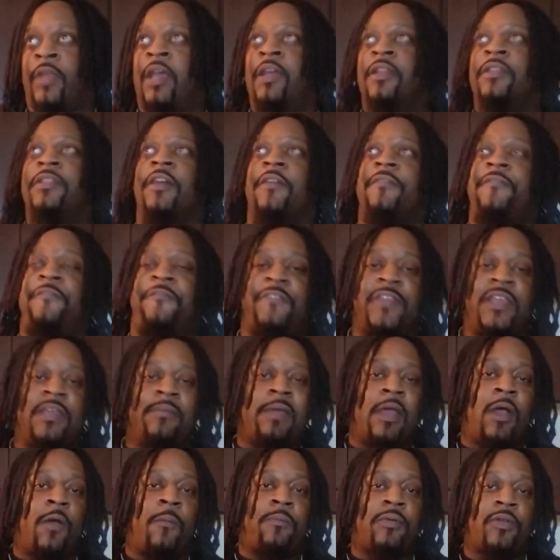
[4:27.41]
The
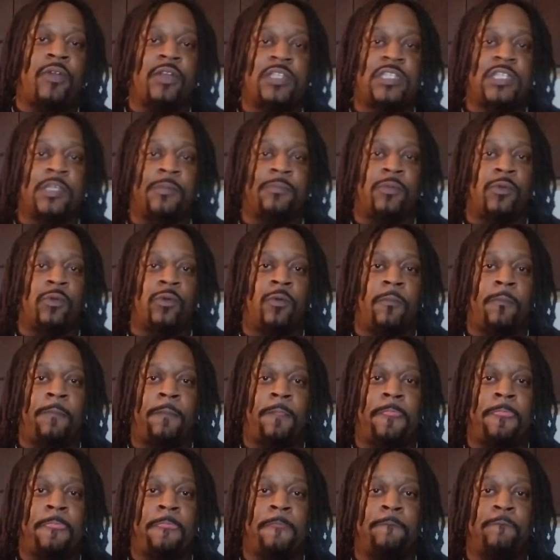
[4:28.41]
female principle
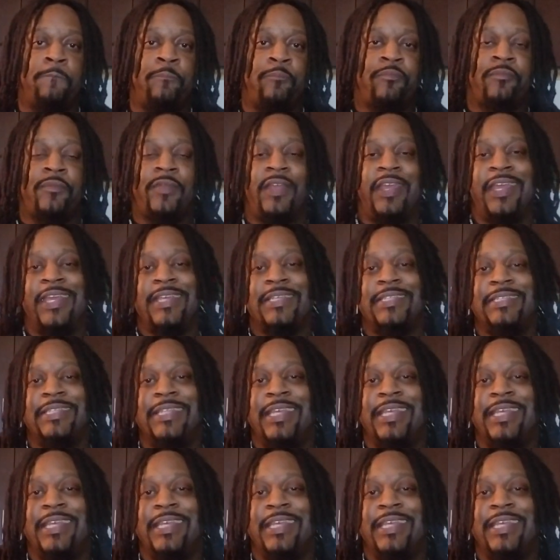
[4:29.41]
is